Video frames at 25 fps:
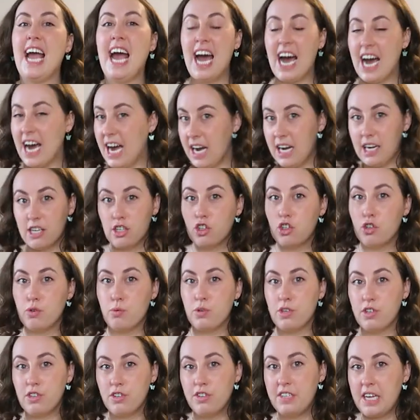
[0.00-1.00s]

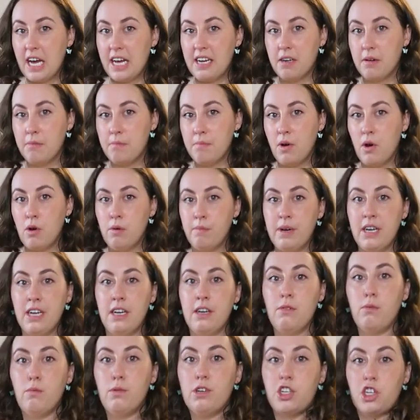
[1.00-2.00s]
casual denim
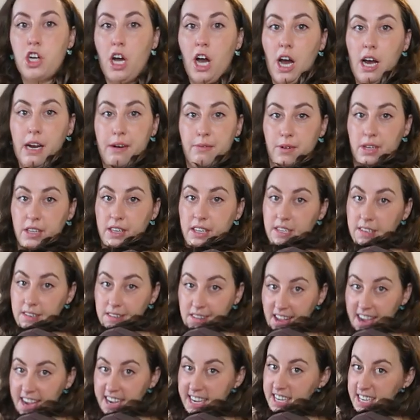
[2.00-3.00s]
moment, which I really
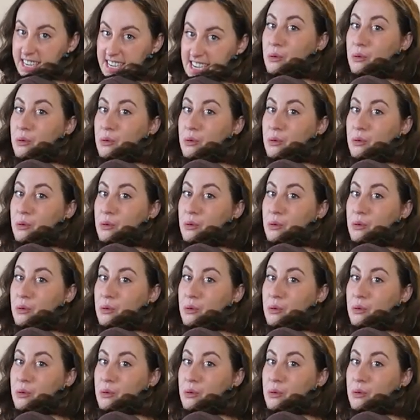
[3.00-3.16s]
like.